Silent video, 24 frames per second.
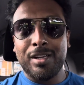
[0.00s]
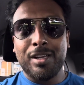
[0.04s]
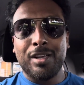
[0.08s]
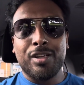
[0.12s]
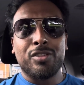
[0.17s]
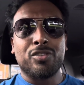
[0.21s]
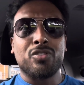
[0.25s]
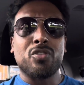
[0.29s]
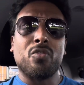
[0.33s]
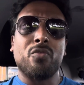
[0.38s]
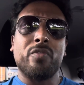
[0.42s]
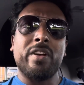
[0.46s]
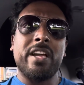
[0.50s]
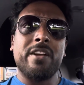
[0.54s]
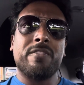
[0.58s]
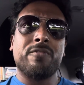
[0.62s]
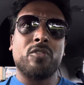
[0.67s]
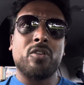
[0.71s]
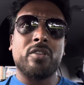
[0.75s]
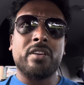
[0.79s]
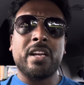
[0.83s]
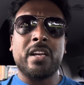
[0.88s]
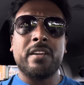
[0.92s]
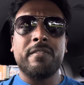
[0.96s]
so wait
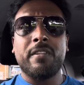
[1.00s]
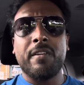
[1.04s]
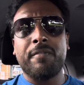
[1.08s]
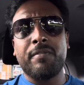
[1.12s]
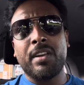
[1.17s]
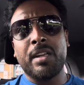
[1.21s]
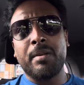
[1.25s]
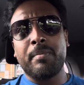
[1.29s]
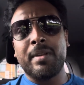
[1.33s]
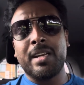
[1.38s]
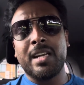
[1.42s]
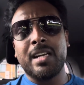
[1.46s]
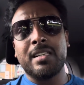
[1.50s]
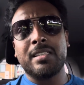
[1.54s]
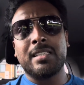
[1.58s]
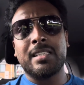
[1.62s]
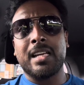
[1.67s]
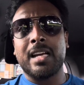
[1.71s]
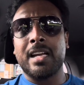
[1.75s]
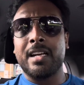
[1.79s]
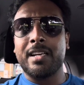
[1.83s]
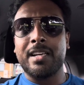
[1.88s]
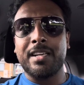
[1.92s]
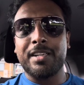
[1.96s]
for 10-15 minutes
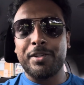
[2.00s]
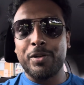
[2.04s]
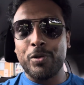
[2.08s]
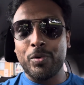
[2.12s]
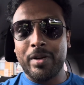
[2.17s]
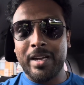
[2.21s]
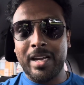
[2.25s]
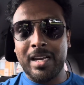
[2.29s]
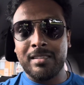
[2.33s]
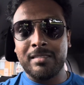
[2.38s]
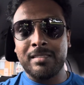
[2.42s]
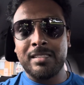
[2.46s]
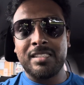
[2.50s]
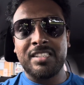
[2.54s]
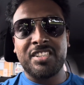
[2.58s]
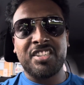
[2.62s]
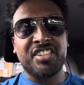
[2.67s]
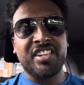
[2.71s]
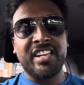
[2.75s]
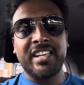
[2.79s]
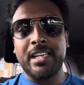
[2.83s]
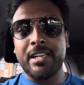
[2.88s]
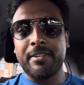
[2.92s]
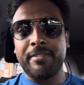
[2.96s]
and you can
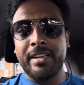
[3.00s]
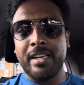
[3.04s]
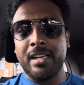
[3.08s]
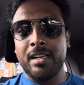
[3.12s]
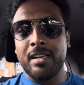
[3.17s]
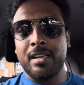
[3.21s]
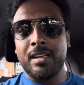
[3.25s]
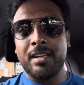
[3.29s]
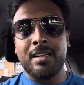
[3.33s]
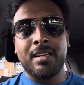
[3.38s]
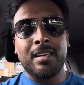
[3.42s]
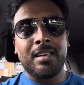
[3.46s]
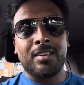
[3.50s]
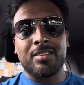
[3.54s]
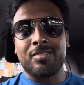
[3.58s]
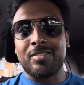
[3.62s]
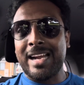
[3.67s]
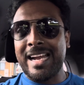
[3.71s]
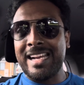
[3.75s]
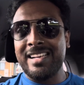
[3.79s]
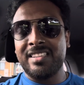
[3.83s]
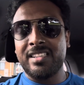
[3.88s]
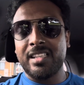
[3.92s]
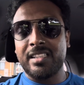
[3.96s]
straight away
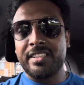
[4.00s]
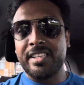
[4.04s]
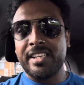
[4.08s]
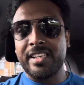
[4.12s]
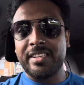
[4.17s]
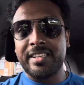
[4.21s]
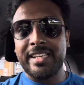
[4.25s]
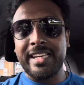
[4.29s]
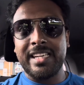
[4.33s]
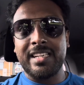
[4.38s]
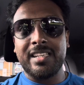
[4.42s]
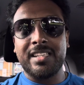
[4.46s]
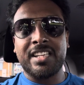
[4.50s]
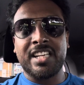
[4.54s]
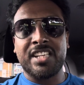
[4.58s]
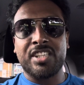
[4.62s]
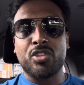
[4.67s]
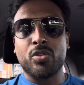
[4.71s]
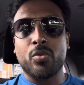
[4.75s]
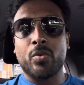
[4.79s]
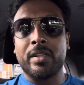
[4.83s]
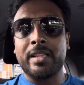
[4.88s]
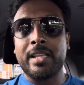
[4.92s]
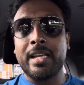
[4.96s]
write the theory test
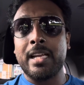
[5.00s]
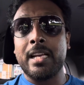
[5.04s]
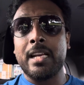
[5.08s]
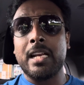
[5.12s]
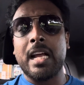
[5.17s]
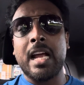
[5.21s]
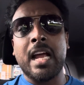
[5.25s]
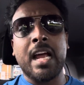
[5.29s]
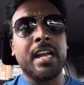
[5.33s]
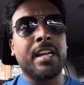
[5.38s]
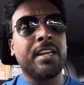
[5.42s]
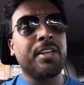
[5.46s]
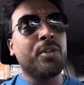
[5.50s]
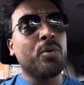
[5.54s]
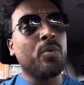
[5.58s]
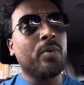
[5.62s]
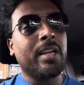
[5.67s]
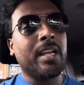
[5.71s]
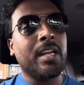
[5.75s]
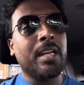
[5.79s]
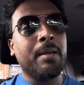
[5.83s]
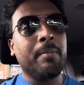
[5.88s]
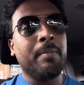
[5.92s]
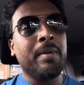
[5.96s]
over there, and you
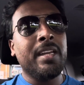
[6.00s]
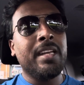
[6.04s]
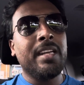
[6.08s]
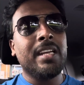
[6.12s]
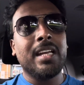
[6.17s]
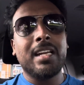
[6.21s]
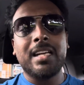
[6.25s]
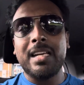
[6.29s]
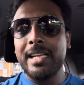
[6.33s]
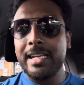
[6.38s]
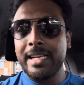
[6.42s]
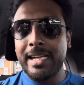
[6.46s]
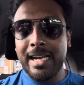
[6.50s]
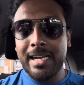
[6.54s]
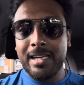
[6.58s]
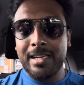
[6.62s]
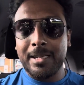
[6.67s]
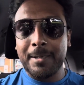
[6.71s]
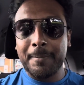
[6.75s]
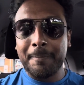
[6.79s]
can immediately get